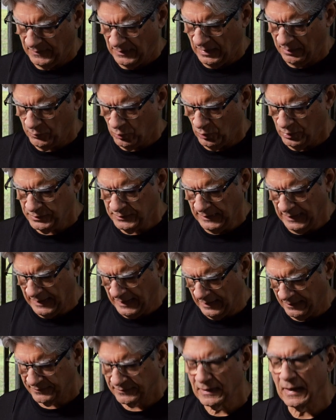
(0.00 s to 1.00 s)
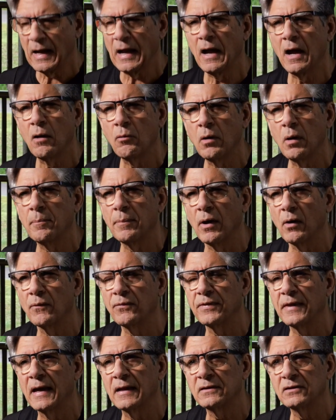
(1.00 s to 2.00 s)
I'm going to ask, how
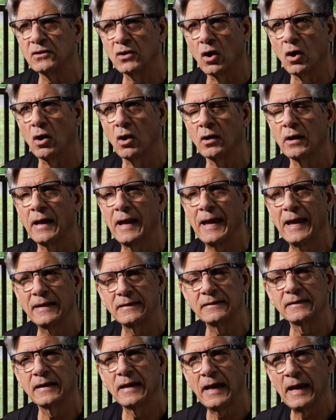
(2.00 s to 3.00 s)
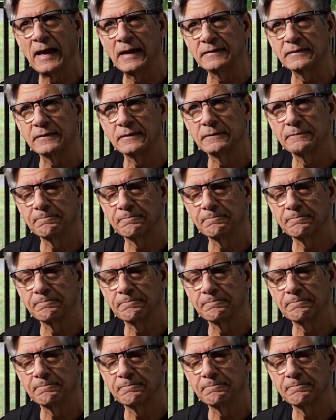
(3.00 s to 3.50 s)
about that dog and cat?